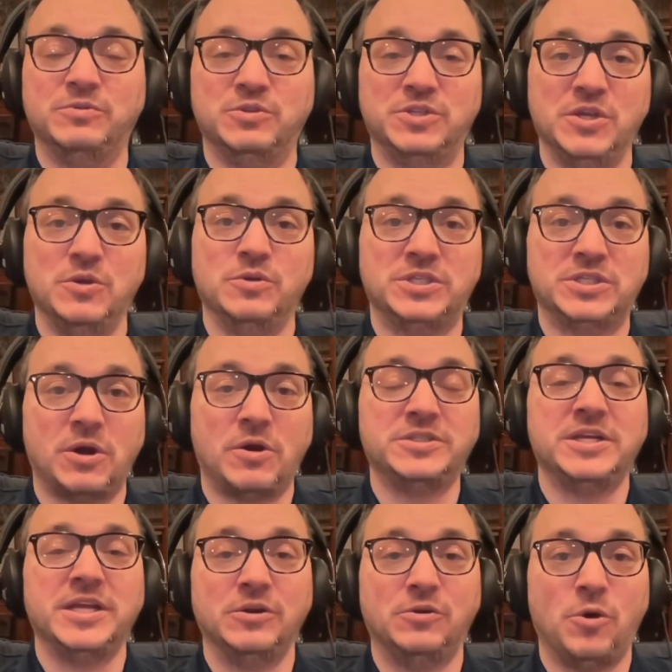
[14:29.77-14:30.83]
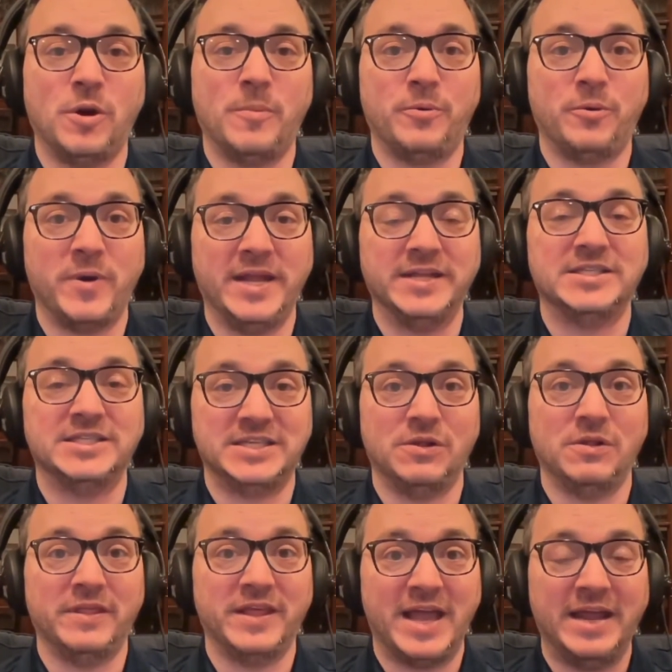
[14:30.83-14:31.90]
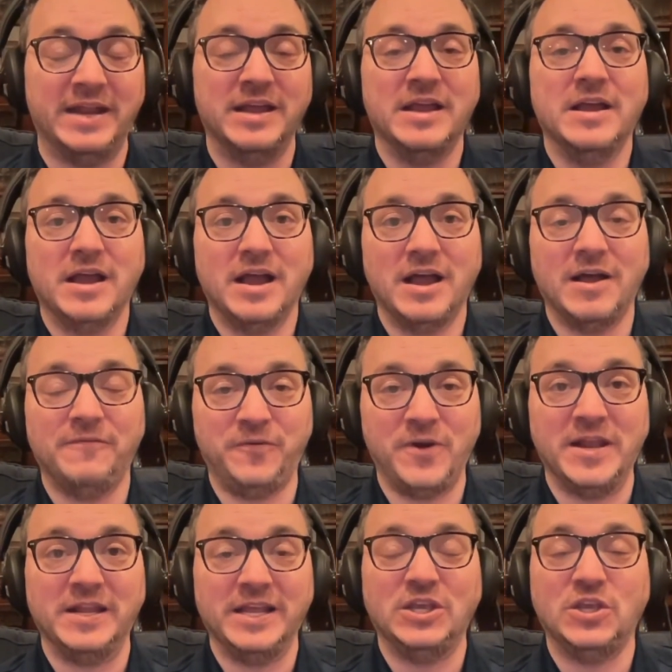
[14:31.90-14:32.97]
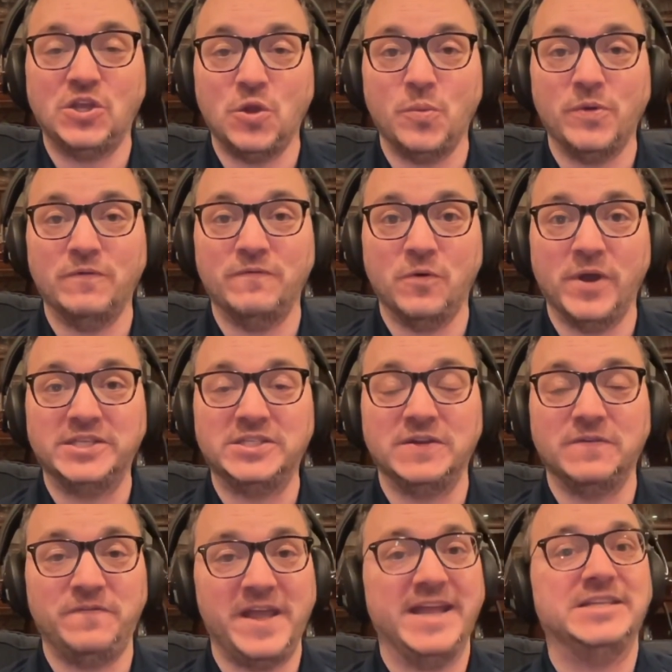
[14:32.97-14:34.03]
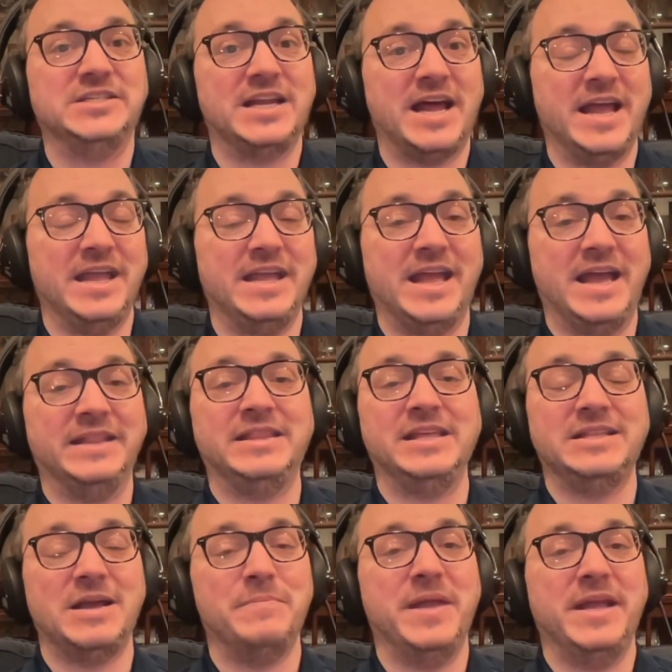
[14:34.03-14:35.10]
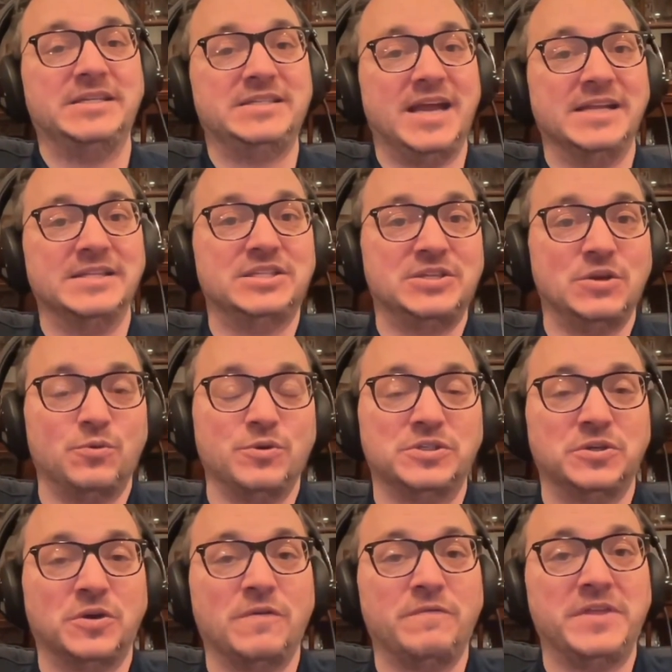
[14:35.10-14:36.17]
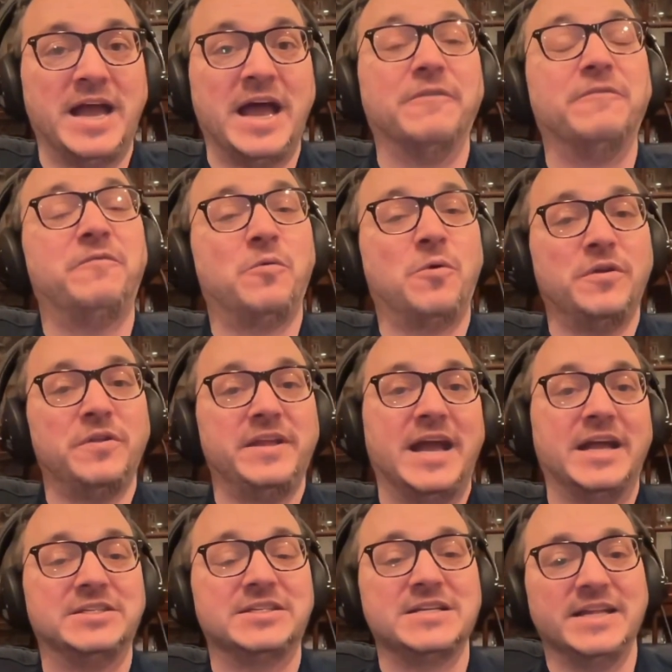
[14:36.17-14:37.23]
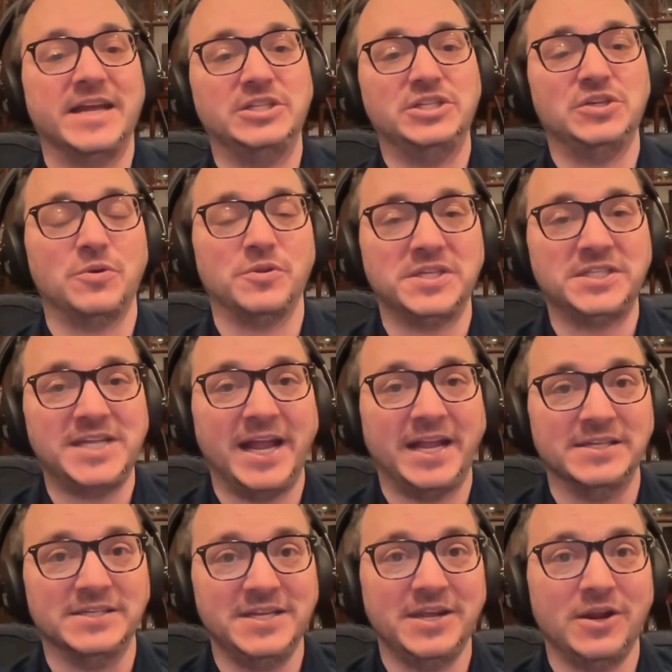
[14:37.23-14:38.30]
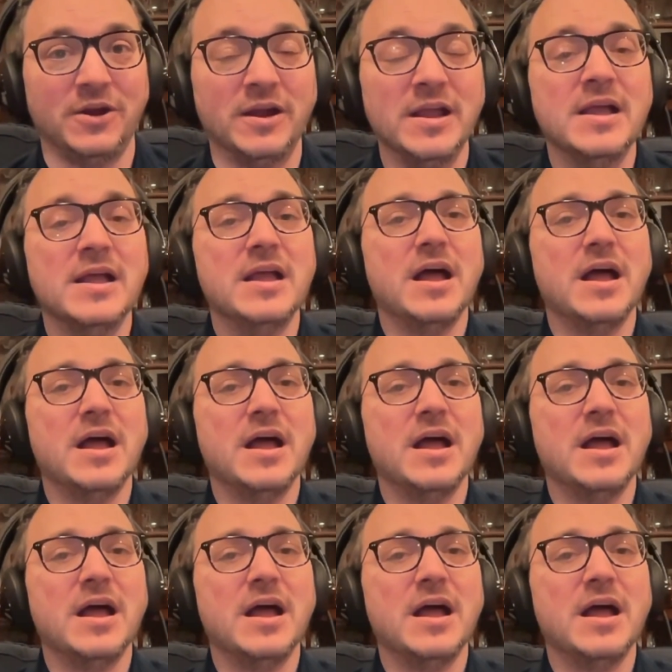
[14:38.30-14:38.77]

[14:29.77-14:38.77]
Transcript: do you start to incorporate still that friendly human voice and face. And I think that makes sense to reserve that for the escalation or the second tier.